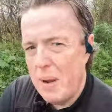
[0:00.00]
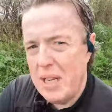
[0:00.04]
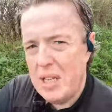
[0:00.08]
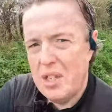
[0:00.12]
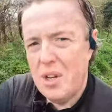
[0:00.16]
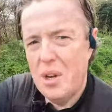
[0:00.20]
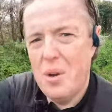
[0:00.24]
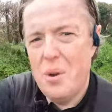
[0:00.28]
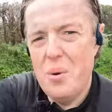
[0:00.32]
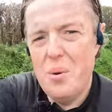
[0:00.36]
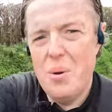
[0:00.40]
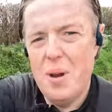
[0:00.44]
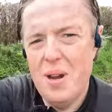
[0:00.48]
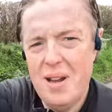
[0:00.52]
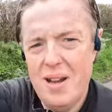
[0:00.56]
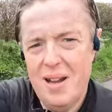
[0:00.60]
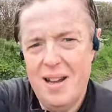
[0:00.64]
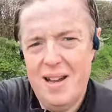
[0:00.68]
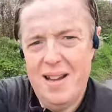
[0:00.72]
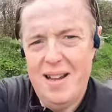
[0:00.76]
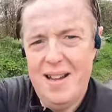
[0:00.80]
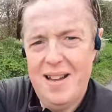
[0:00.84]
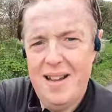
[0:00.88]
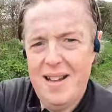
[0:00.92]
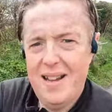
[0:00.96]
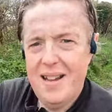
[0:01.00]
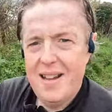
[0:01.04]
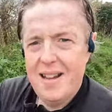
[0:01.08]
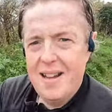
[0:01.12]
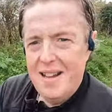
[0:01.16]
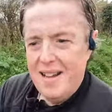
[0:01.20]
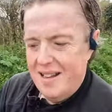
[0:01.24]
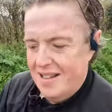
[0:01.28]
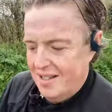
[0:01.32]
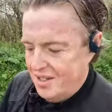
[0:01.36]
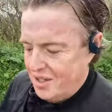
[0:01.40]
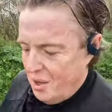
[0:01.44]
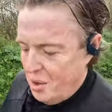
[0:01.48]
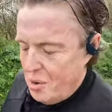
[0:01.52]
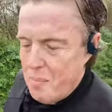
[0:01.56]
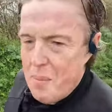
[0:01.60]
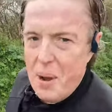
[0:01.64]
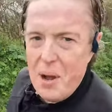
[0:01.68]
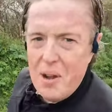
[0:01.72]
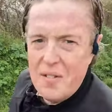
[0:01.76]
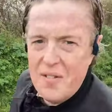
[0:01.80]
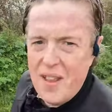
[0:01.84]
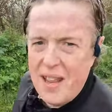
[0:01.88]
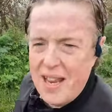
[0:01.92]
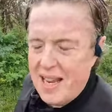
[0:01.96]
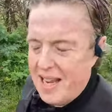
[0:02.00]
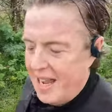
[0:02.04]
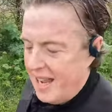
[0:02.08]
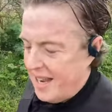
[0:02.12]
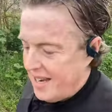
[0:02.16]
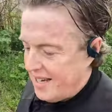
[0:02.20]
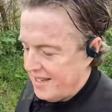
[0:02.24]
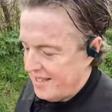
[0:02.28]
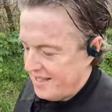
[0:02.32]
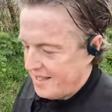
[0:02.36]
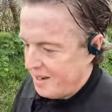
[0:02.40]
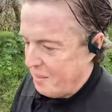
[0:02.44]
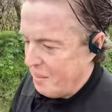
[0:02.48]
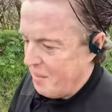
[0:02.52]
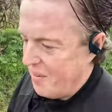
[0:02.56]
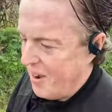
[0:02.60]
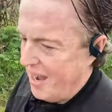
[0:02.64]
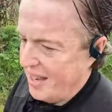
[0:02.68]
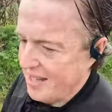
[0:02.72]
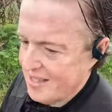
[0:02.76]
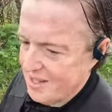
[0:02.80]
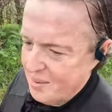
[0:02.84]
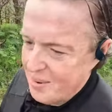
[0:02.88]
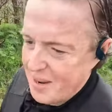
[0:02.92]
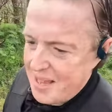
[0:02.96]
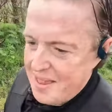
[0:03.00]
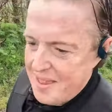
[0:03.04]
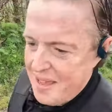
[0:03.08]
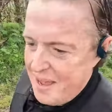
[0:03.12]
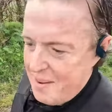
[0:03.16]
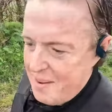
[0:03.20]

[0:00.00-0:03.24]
me two birthday cakes, so we've had to eat